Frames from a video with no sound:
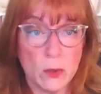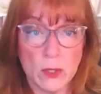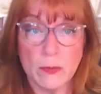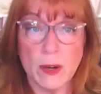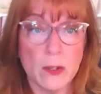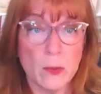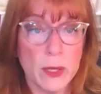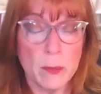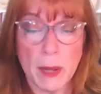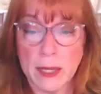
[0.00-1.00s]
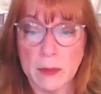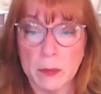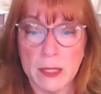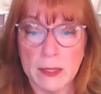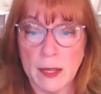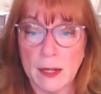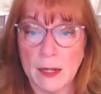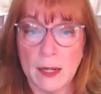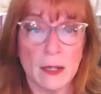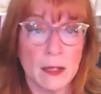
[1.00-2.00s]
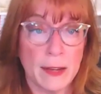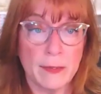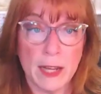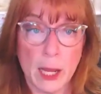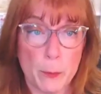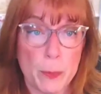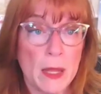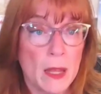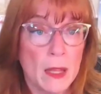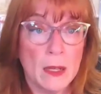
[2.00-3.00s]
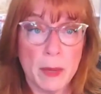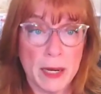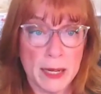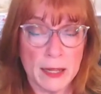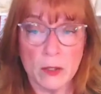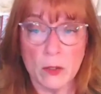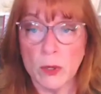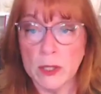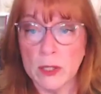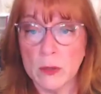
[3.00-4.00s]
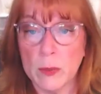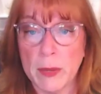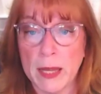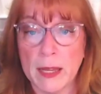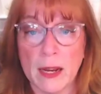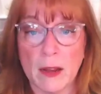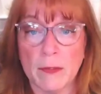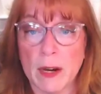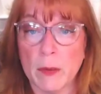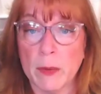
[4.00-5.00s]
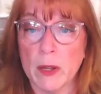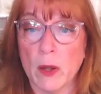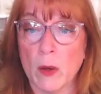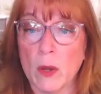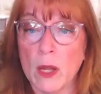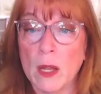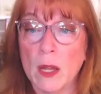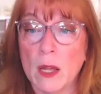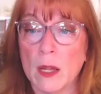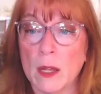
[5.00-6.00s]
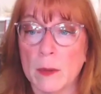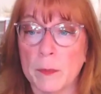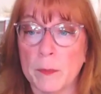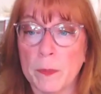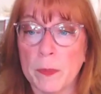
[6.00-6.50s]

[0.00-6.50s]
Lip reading: to as far as we could possibly ascend in a lifetime, depending on the choices we make and how far we go. And